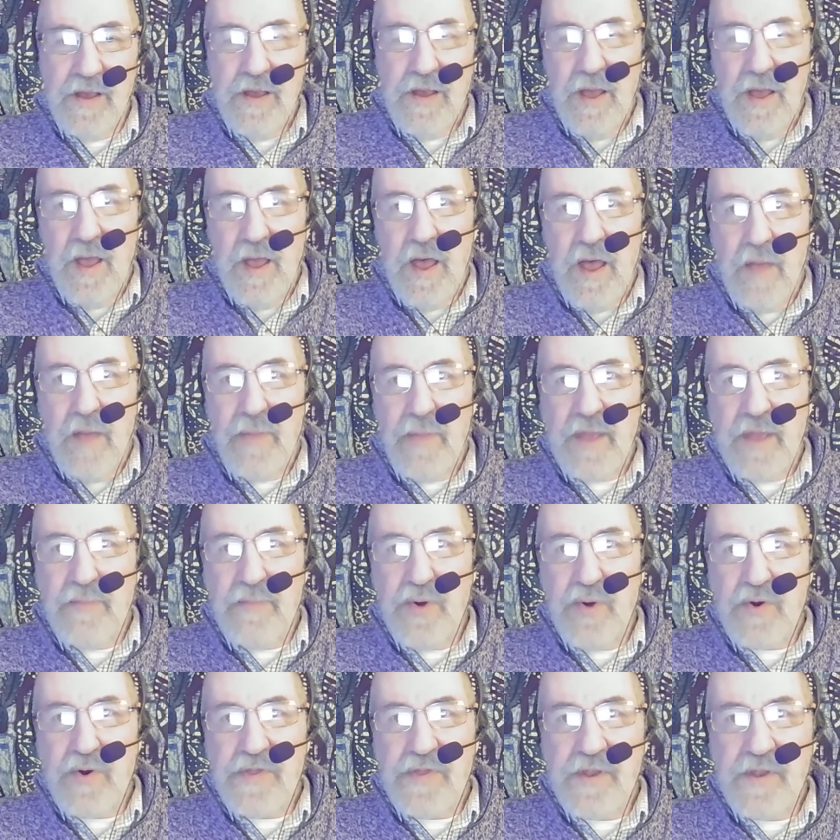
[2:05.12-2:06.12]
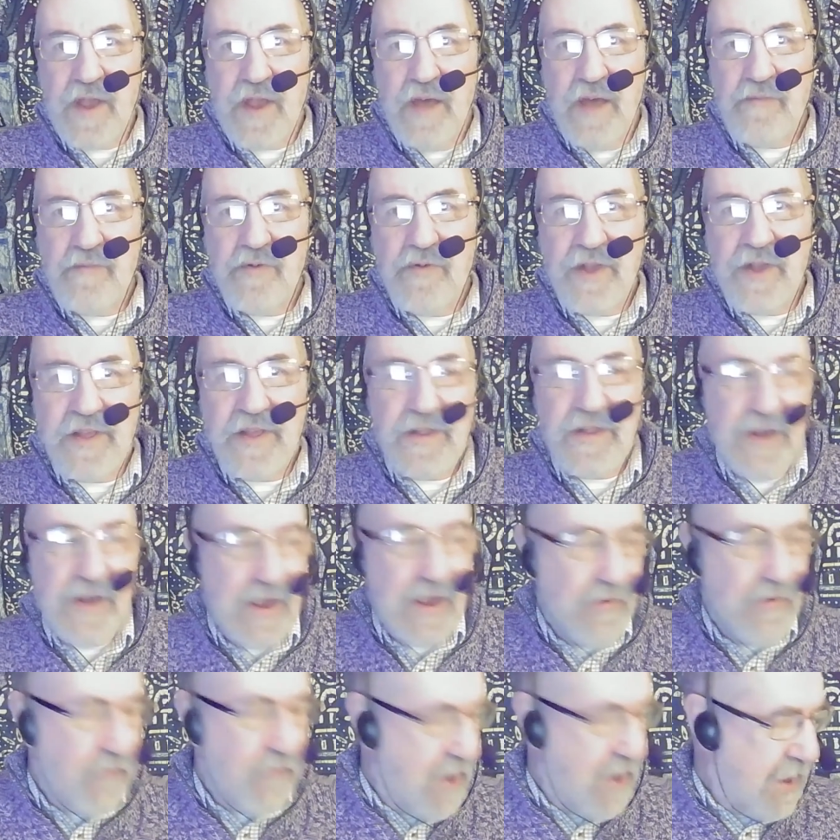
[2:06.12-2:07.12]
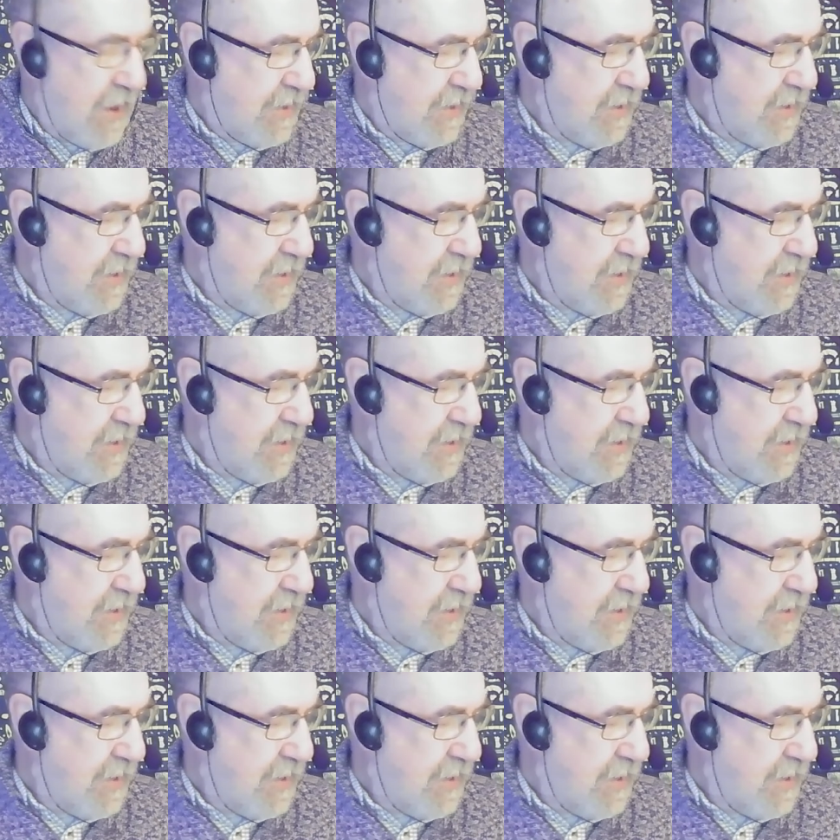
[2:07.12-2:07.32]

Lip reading: a big book that I've recently read